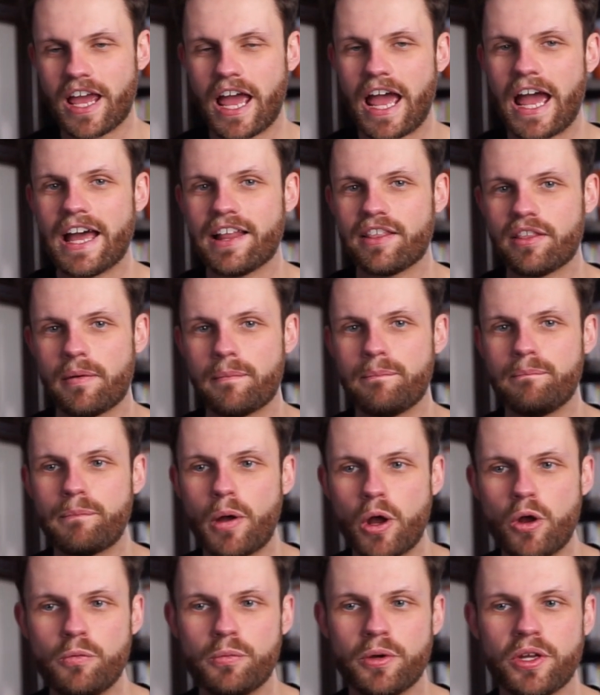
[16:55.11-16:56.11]
At the
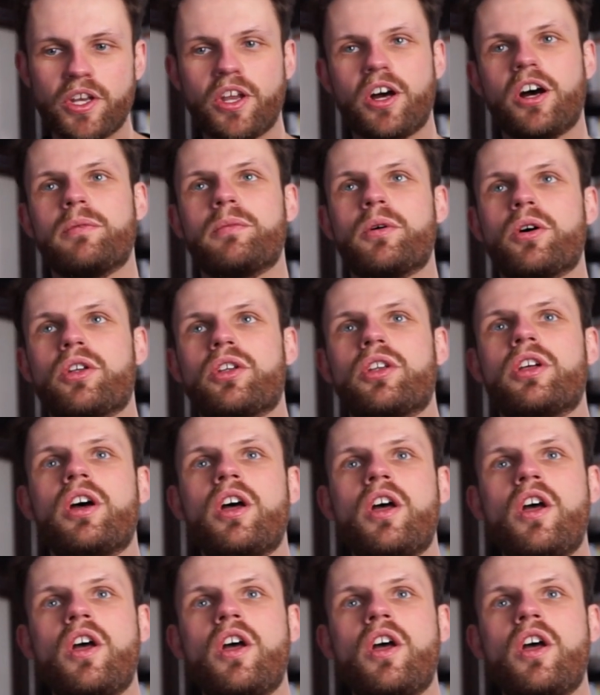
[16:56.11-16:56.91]
moment I'm on